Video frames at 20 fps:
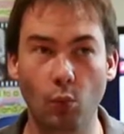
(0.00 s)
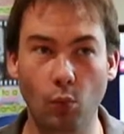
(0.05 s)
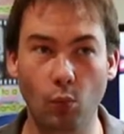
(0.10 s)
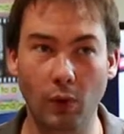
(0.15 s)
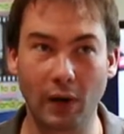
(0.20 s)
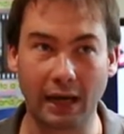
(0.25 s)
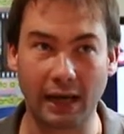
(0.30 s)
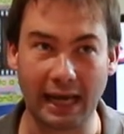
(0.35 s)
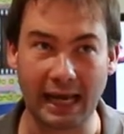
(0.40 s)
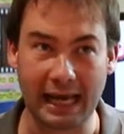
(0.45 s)

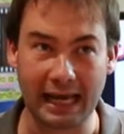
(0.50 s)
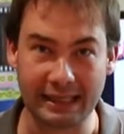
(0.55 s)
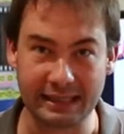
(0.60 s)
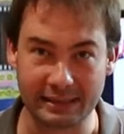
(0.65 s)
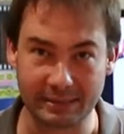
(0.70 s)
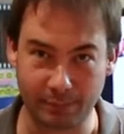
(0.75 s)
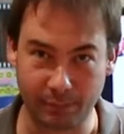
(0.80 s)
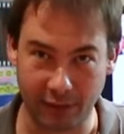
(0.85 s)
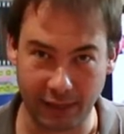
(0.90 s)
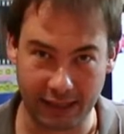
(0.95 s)
Well, I hate
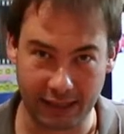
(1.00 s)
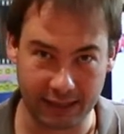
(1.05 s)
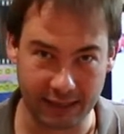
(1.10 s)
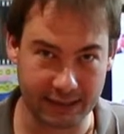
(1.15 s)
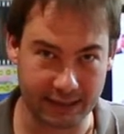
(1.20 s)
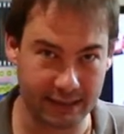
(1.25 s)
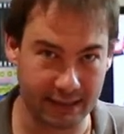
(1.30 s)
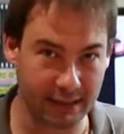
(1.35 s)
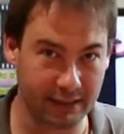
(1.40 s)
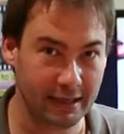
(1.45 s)
to break it
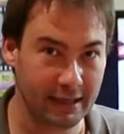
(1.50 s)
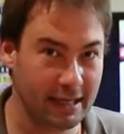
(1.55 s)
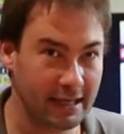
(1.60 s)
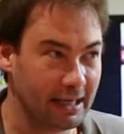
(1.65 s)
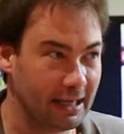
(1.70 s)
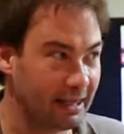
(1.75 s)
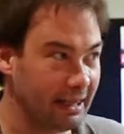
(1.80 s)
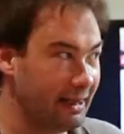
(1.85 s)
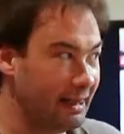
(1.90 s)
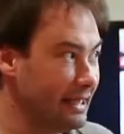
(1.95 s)
to you.
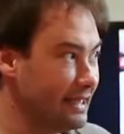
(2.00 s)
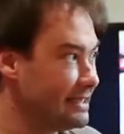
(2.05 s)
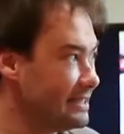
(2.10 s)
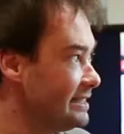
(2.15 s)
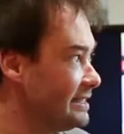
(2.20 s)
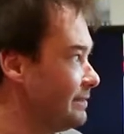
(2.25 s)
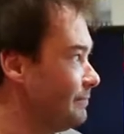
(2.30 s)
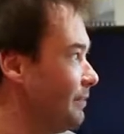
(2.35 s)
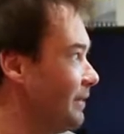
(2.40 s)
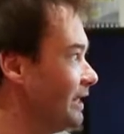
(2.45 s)
This
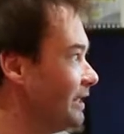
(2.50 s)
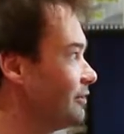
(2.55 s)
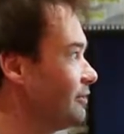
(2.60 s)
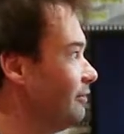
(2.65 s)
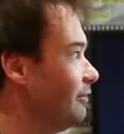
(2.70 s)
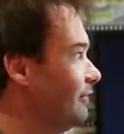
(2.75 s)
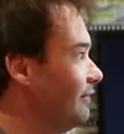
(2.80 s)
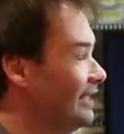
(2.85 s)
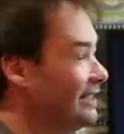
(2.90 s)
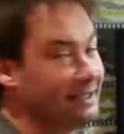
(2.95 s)
is a
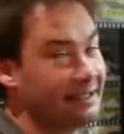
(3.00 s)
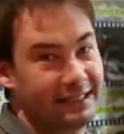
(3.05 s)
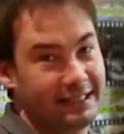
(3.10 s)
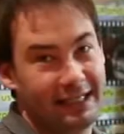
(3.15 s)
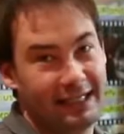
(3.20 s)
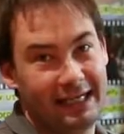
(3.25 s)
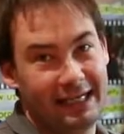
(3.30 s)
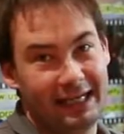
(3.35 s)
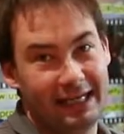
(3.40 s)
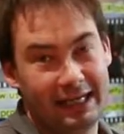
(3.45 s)
picture of
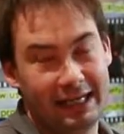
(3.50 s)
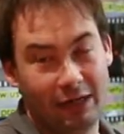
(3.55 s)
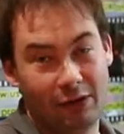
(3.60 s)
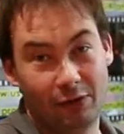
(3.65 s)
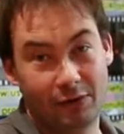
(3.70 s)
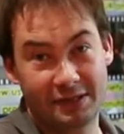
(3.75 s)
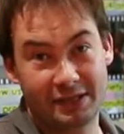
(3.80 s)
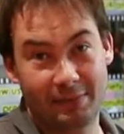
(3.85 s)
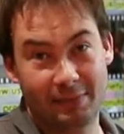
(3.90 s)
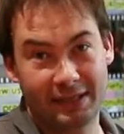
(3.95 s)
editor, or
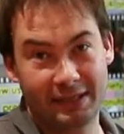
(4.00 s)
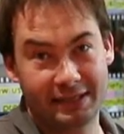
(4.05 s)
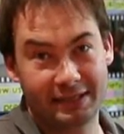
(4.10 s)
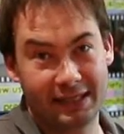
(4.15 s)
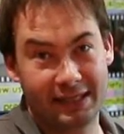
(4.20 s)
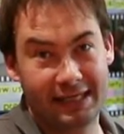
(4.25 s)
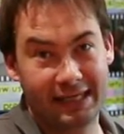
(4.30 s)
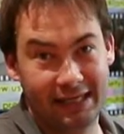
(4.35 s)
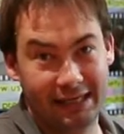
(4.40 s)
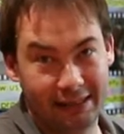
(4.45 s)
oh, sub
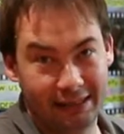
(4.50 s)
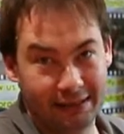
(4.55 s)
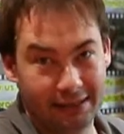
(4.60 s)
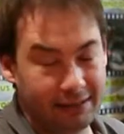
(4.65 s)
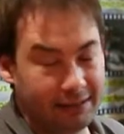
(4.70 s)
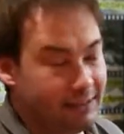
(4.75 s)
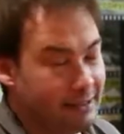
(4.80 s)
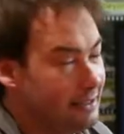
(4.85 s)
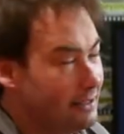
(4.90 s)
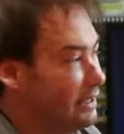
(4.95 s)
editor
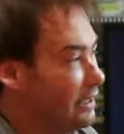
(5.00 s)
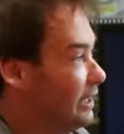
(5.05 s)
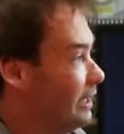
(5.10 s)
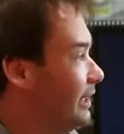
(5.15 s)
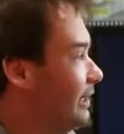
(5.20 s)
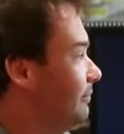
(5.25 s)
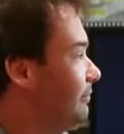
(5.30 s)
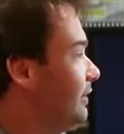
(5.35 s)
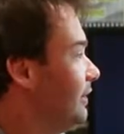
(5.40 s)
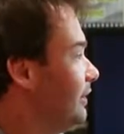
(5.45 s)
Ian
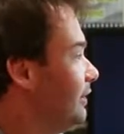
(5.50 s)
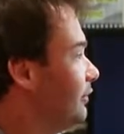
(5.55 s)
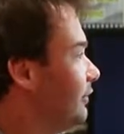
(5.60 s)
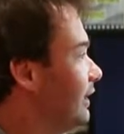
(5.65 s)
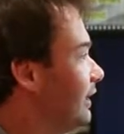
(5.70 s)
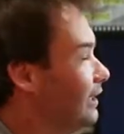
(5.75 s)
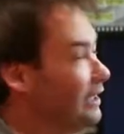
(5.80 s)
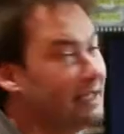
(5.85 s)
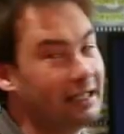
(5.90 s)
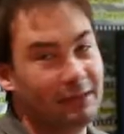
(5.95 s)
um,
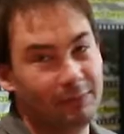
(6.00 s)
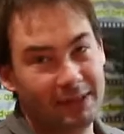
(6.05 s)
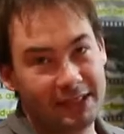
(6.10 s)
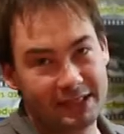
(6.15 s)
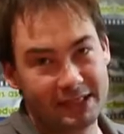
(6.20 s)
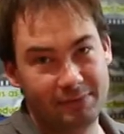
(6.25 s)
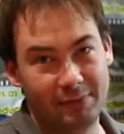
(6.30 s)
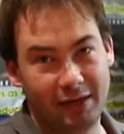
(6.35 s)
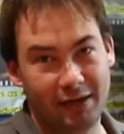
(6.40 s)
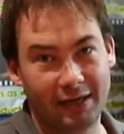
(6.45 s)
looking a little bit
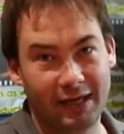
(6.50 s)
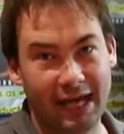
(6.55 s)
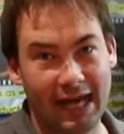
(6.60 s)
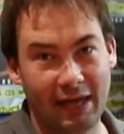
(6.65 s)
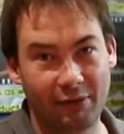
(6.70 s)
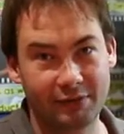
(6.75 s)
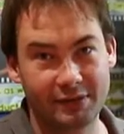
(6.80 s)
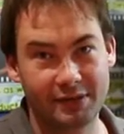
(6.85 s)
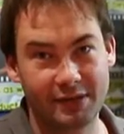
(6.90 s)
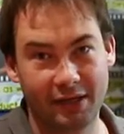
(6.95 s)
smug
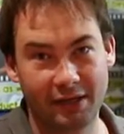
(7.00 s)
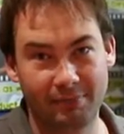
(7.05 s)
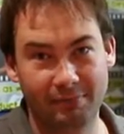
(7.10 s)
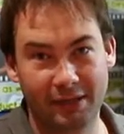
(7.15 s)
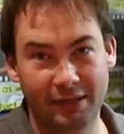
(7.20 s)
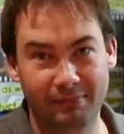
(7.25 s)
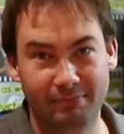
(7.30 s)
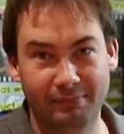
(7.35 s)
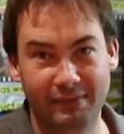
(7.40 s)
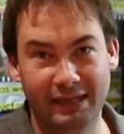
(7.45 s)
outside
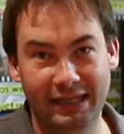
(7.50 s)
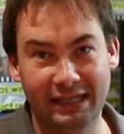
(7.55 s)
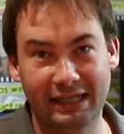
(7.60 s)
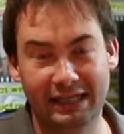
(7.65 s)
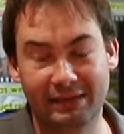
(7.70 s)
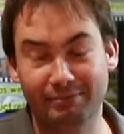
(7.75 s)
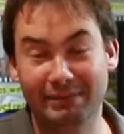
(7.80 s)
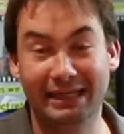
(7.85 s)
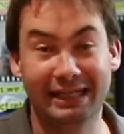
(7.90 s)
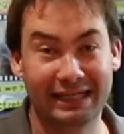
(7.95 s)
my, my,
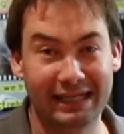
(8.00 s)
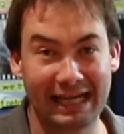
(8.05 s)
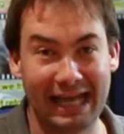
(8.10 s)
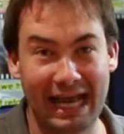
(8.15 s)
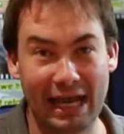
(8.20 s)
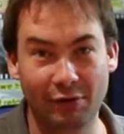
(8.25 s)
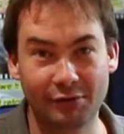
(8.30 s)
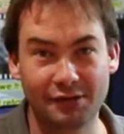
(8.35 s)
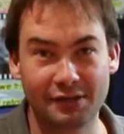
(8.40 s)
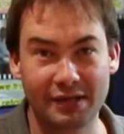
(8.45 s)
my little
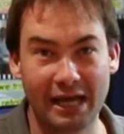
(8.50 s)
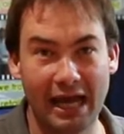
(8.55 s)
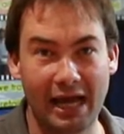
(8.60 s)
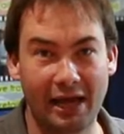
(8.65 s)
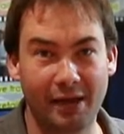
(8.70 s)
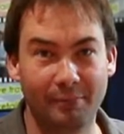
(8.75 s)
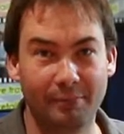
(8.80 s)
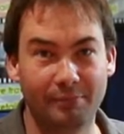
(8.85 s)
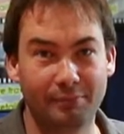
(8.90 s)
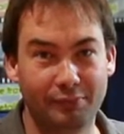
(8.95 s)
house,
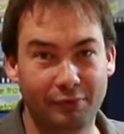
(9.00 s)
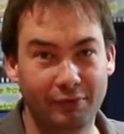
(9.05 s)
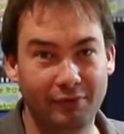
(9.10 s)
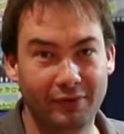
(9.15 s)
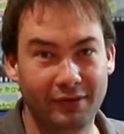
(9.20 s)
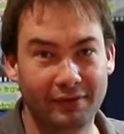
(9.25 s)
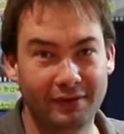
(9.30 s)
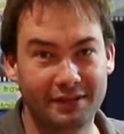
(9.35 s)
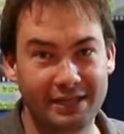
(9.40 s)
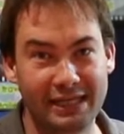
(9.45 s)
um,
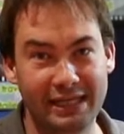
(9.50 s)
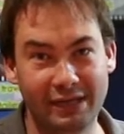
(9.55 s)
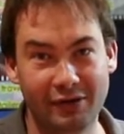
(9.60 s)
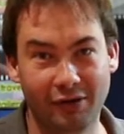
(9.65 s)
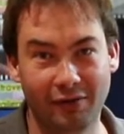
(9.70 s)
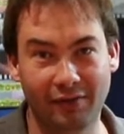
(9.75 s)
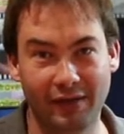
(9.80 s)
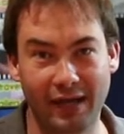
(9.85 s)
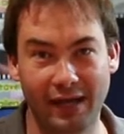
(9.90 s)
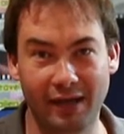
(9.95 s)
proving that he
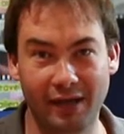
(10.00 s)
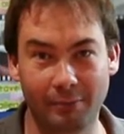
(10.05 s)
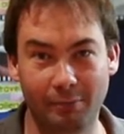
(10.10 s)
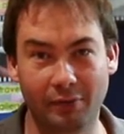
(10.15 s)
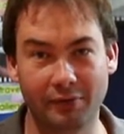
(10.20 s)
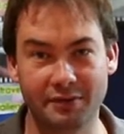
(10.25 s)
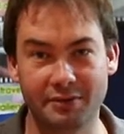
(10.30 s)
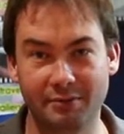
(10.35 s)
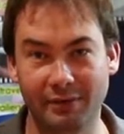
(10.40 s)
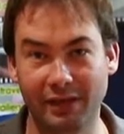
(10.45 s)
got there
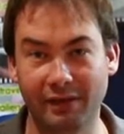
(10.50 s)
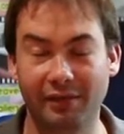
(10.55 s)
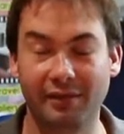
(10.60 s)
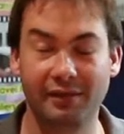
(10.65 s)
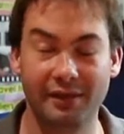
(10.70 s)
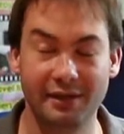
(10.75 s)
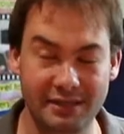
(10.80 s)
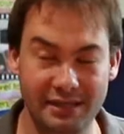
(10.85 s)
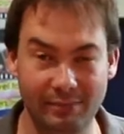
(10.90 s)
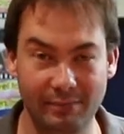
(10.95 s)
approximately
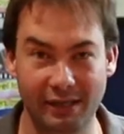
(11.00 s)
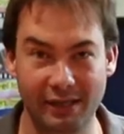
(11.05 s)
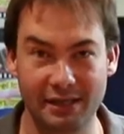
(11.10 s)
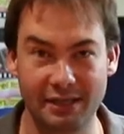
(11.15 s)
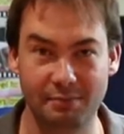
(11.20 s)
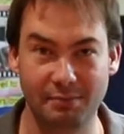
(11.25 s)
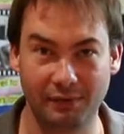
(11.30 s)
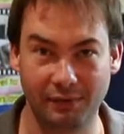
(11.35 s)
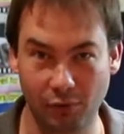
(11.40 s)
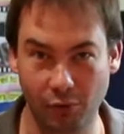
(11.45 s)
30
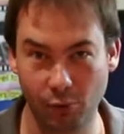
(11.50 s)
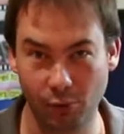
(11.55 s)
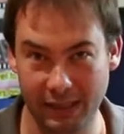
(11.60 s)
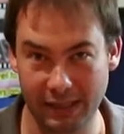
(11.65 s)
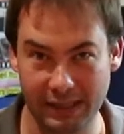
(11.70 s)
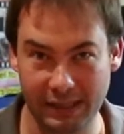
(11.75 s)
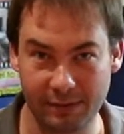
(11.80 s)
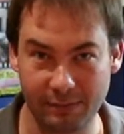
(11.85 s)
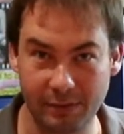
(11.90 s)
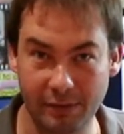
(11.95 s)
minutes before we did.